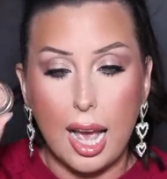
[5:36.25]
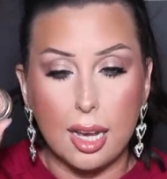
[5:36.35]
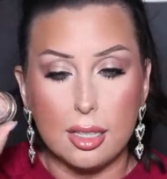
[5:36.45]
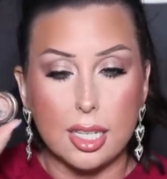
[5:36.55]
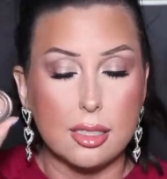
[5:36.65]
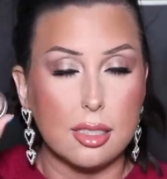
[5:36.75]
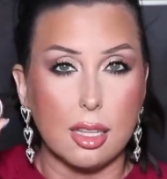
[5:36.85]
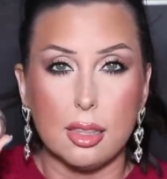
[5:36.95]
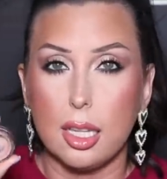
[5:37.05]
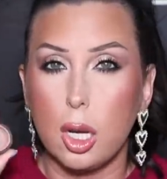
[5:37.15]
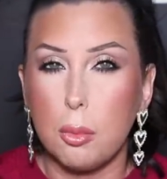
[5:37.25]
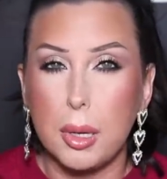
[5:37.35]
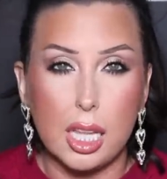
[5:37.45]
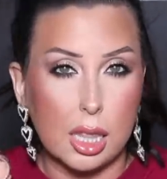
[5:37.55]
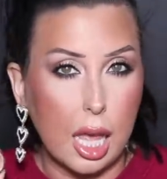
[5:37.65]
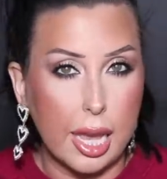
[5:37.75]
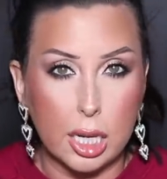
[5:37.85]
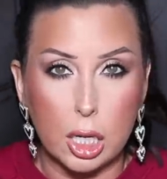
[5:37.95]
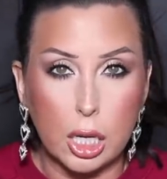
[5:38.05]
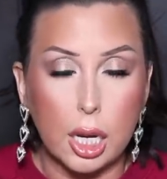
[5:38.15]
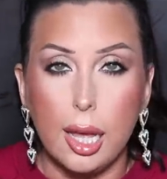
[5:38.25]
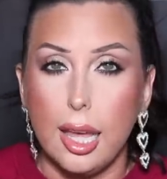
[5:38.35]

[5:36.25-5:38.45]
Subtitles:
eyelids, a little bit lighter